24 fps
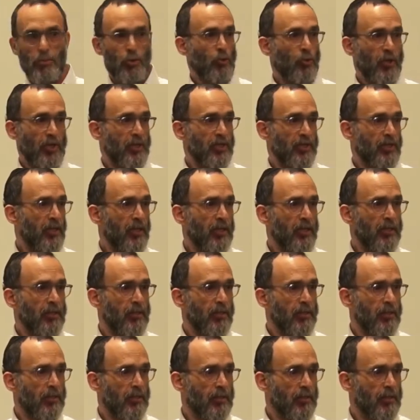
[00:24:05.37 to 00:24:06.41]
You can
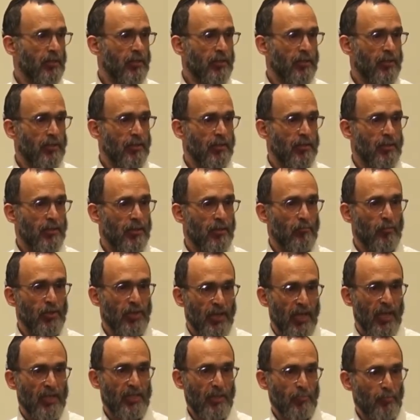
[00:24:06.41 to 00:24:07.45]
exist, but
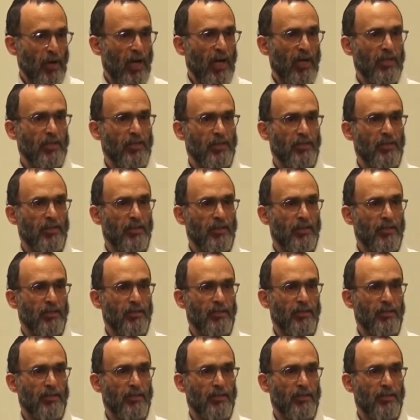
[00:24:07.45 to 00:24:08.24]
that's a policy.